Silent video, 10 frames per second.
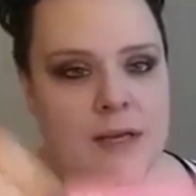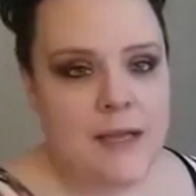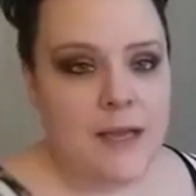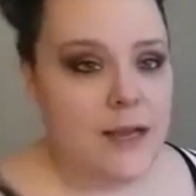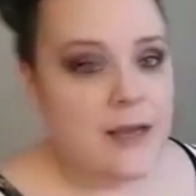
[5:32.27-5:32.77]

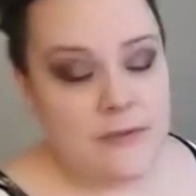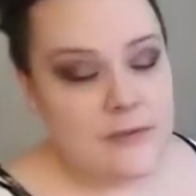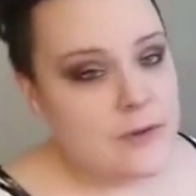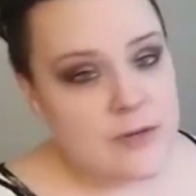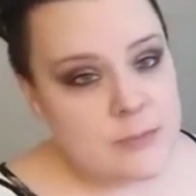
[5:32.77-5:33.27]
And I have a
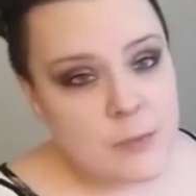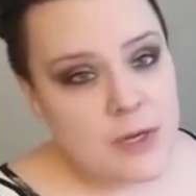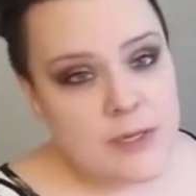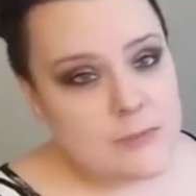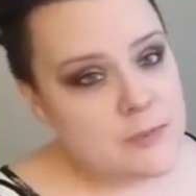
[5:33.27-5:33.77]
very smart
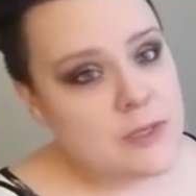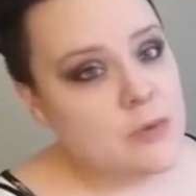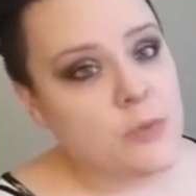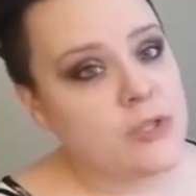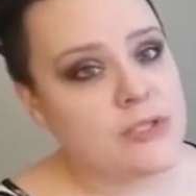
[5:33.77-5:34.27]
husband, and
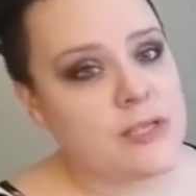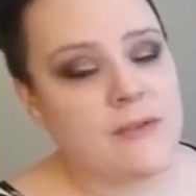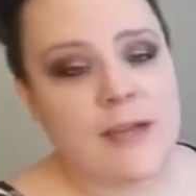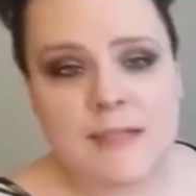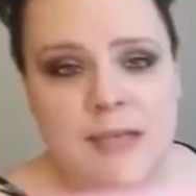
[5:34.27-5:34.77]
we just haven't
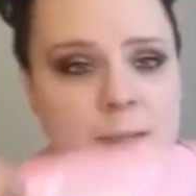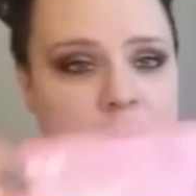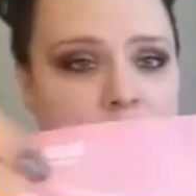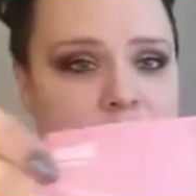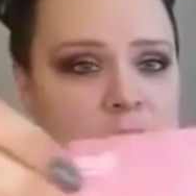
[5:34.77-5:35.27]
had time
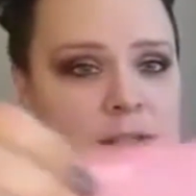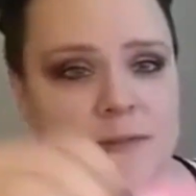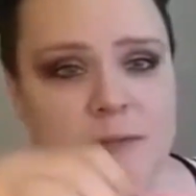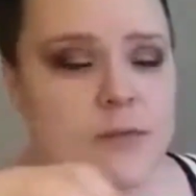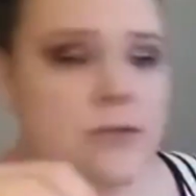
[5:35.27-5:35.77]
to actually
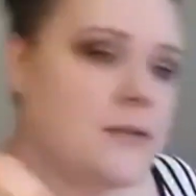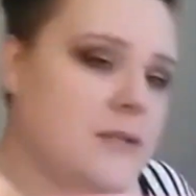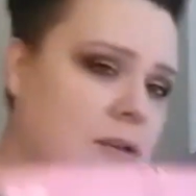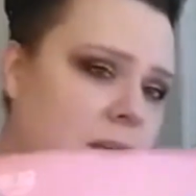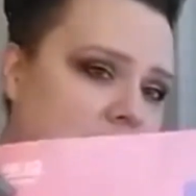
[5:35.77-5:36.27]
devote to it. So
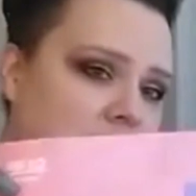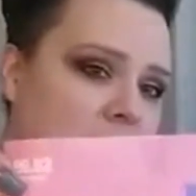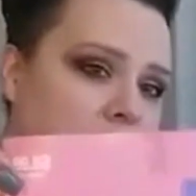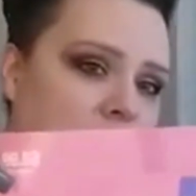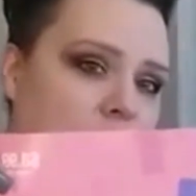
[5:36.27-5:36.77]
you guys, it's a
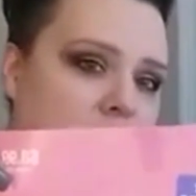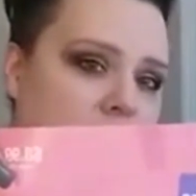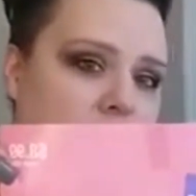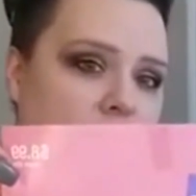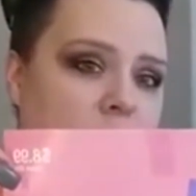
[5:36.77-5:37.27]
backwards
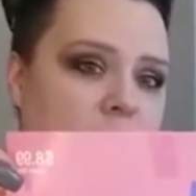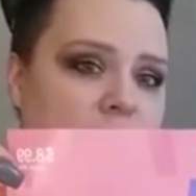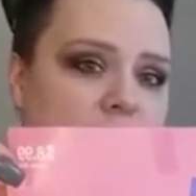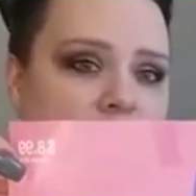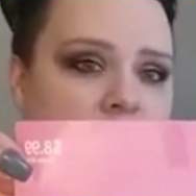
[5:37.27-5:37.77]
label, but
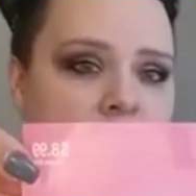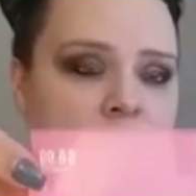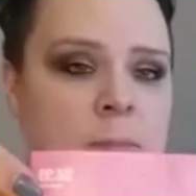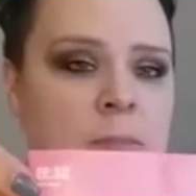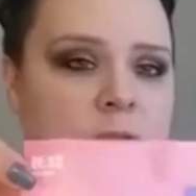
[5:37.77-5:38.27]
it's
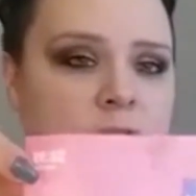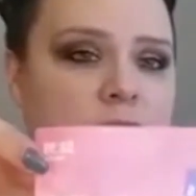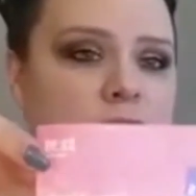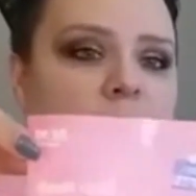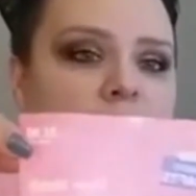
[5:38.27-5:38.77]
just
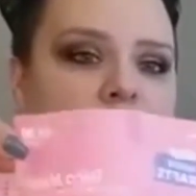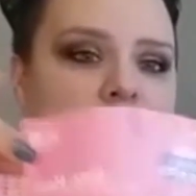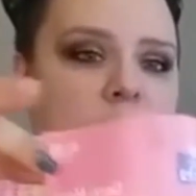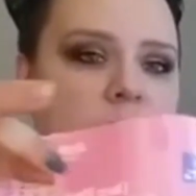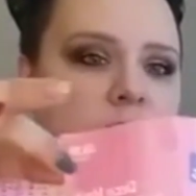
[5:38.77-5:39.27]
your
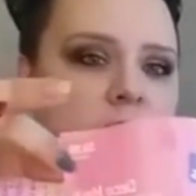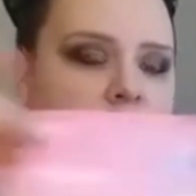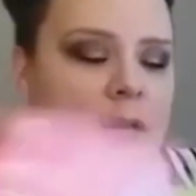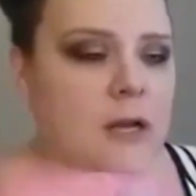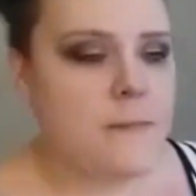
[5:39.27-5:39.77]
average
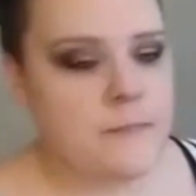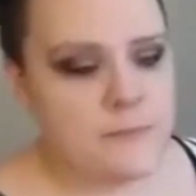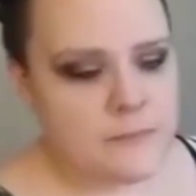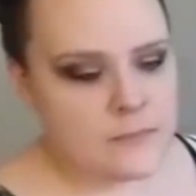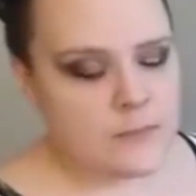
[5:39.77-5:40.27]

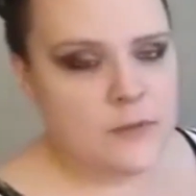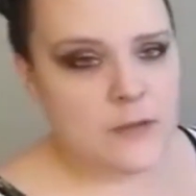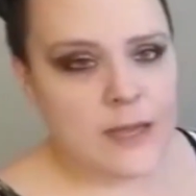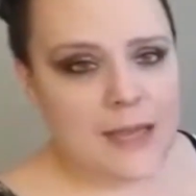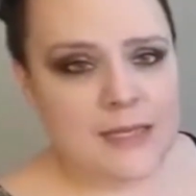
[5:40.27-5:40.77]

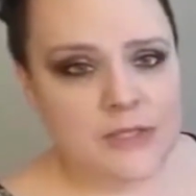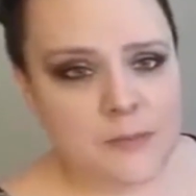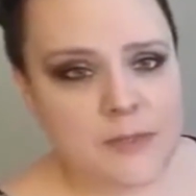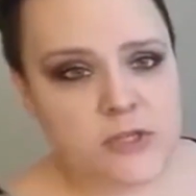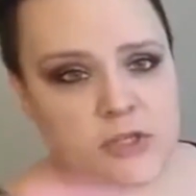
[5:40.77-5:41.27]
8-inch
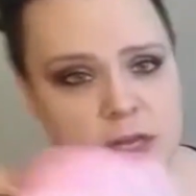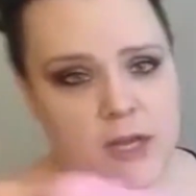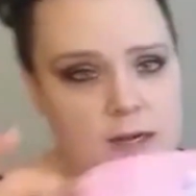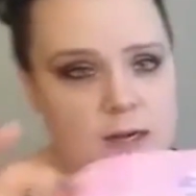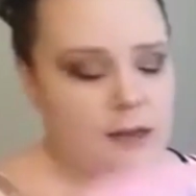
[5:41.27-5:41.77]
mesh. I
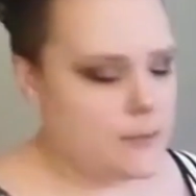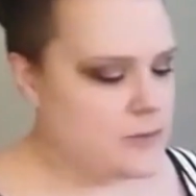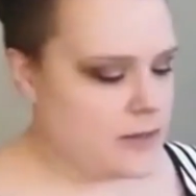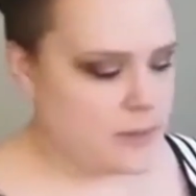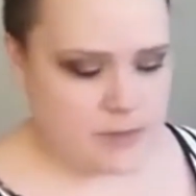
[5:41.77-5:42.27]
got it at Hobby
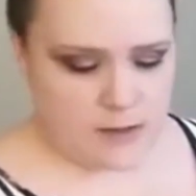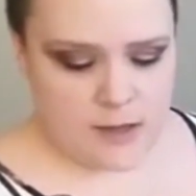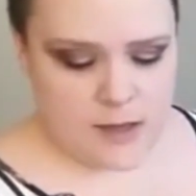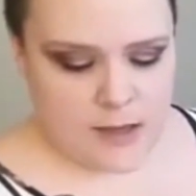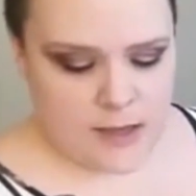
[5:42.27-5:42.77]
Lobby.
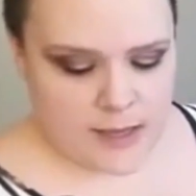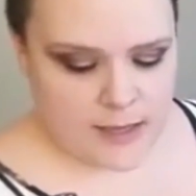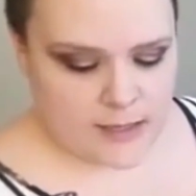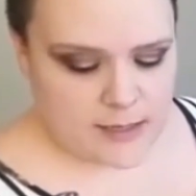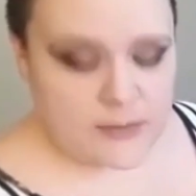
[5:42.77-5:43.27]

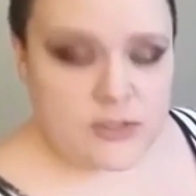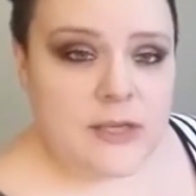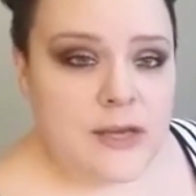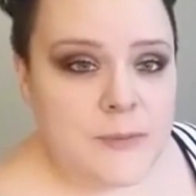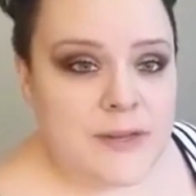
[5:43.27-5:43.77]
And actually,
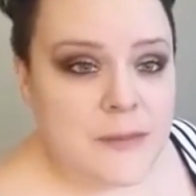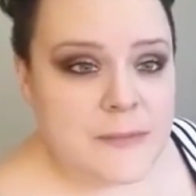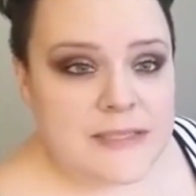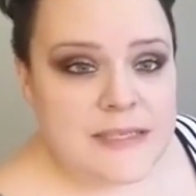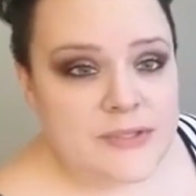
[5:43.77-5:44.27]
Hobby
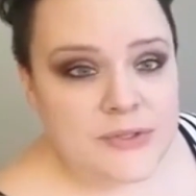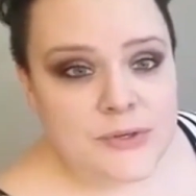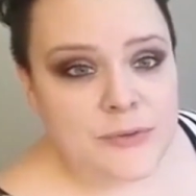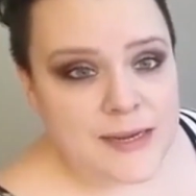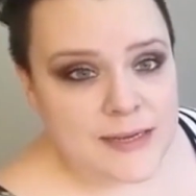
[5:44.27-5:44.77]
Lobby's
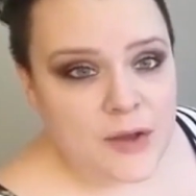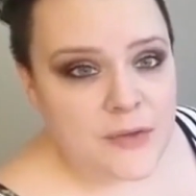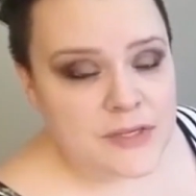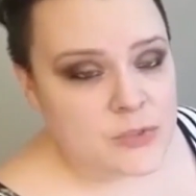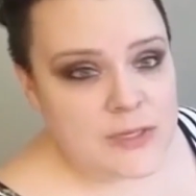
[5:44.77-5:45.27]
Easter right now
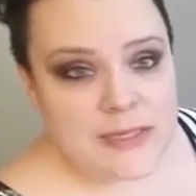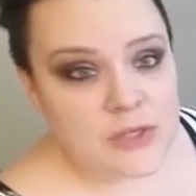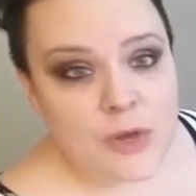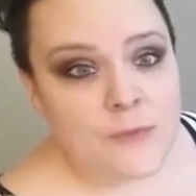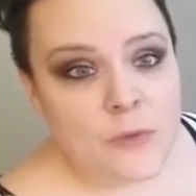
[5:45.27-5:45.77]
this week is
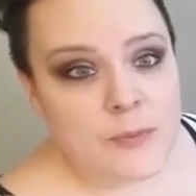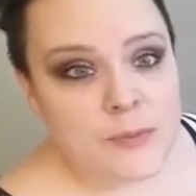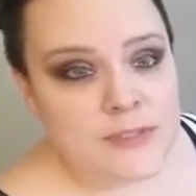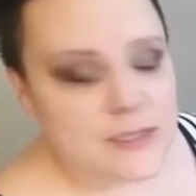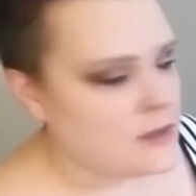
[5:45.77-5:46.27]
all
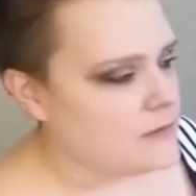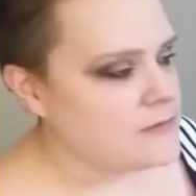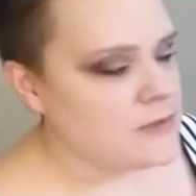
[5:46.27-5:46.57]
40% off.